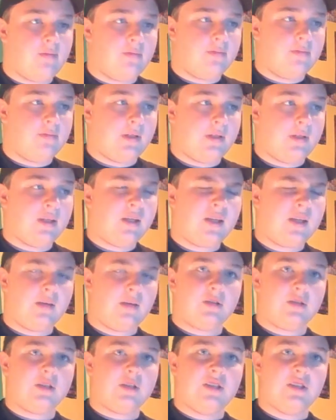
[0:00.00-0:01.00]
think I
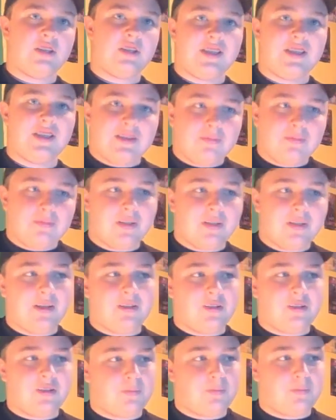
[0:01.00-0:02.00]
was gonna say something
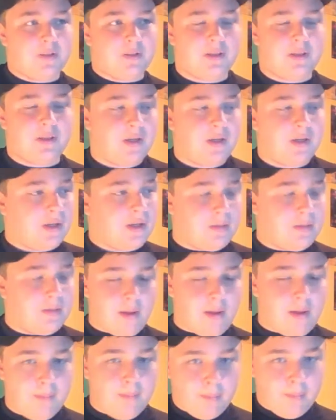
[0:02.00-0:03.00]
else, but
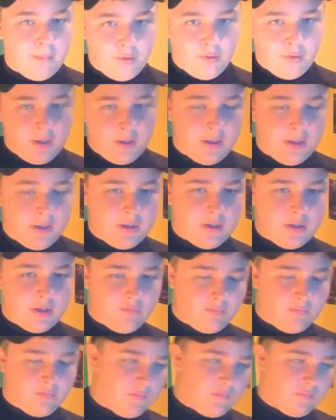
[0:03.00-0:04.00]
my memory is
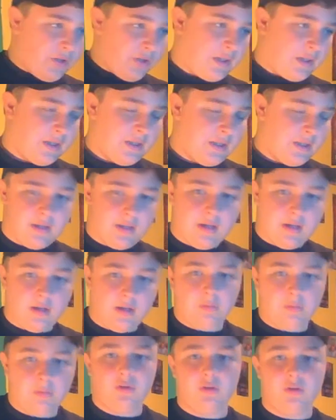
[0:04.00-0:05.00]
freaking
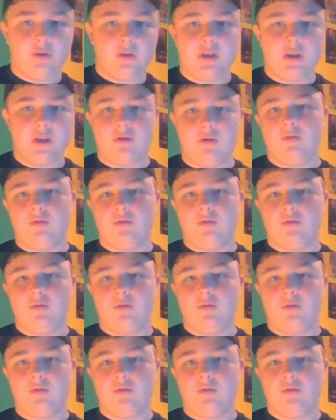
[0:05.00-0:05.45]
terrible, so.